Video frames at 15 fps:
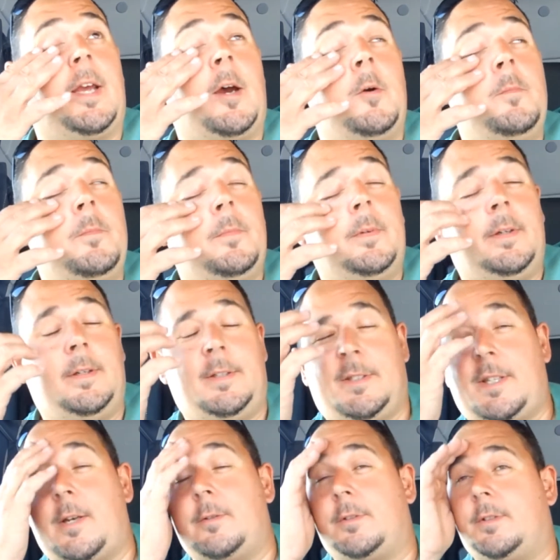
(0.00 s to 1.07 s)
home, and as
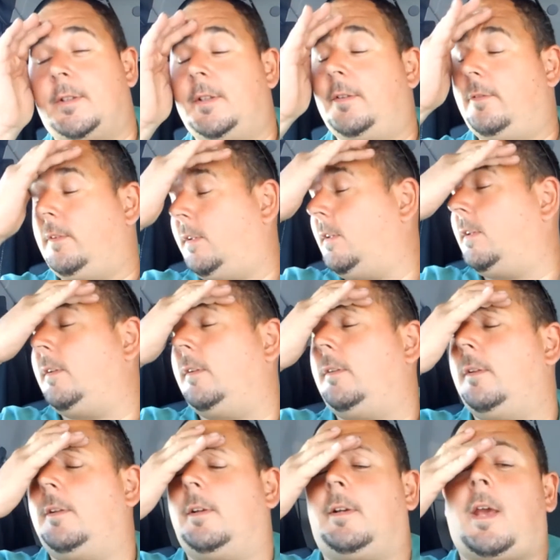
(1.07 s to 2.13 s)
those
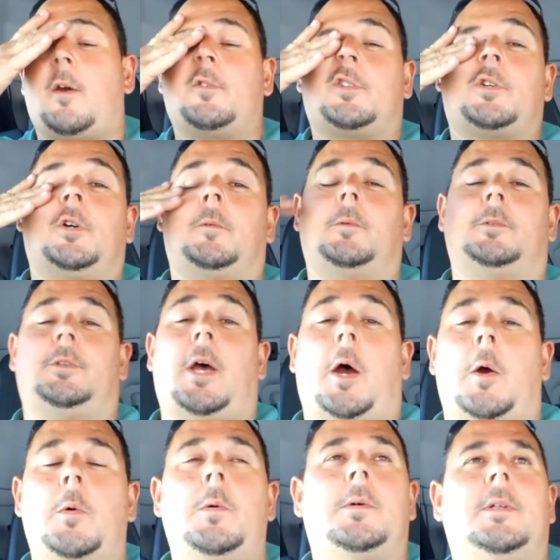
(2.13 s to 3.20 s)
that go to Cornwall
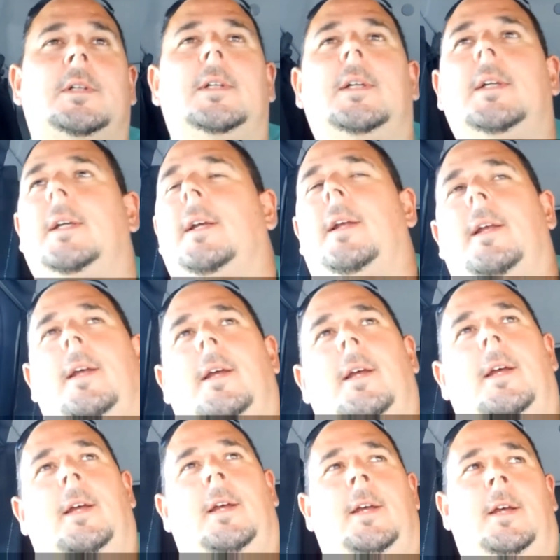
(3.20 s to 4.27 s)
know,
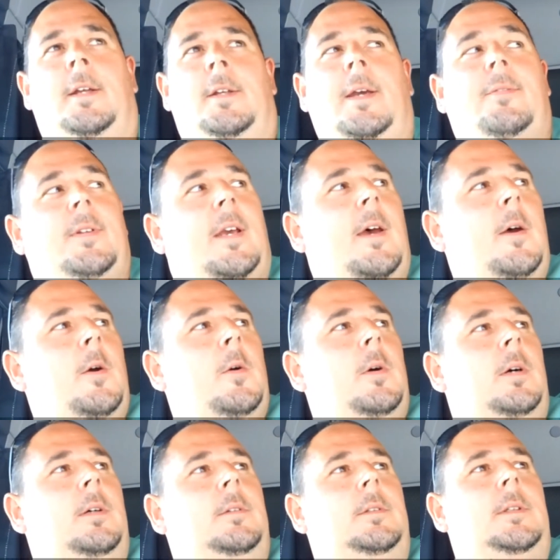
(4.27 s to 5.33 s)
you have to go
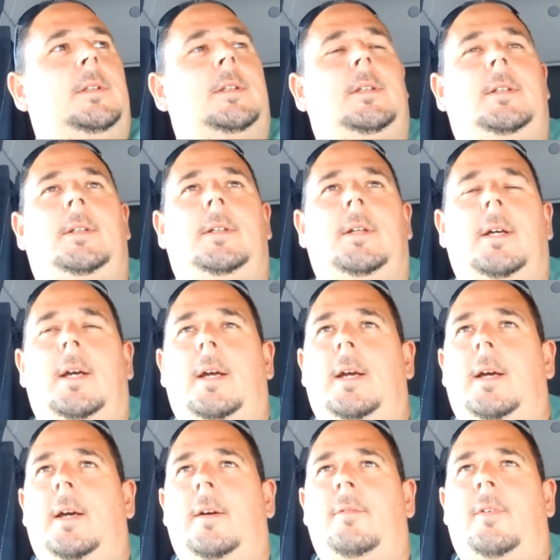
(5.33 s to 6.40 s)

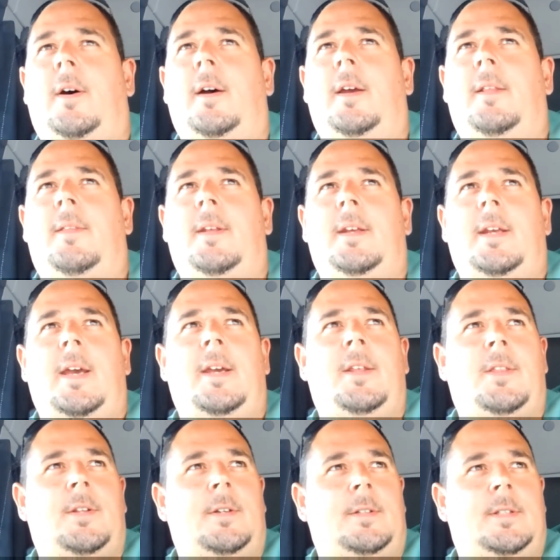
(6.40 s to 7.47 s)
via the
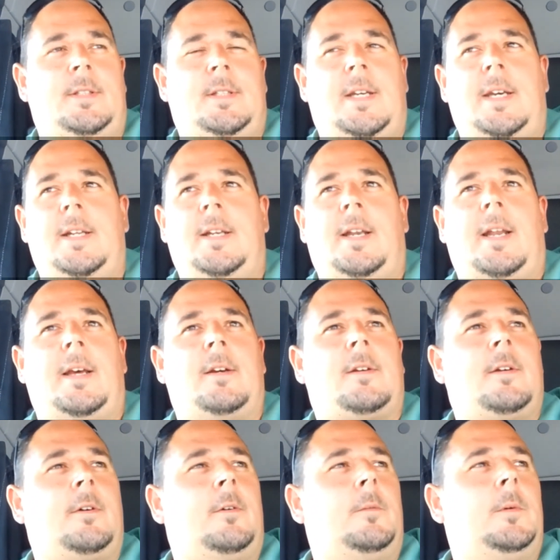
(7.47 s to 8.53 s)
A30 to get in and out of
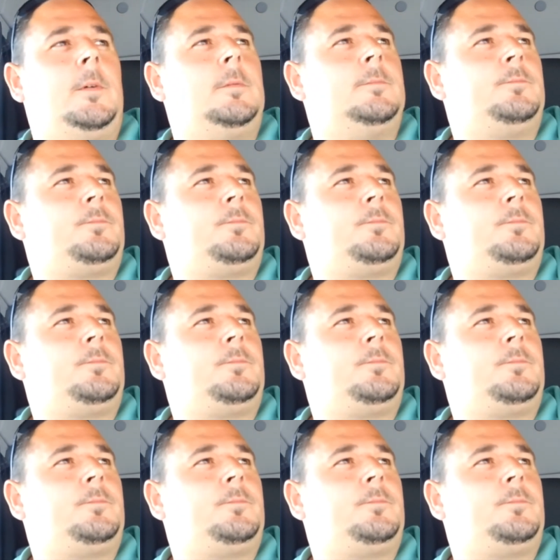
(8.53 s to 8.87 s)
Cornwall.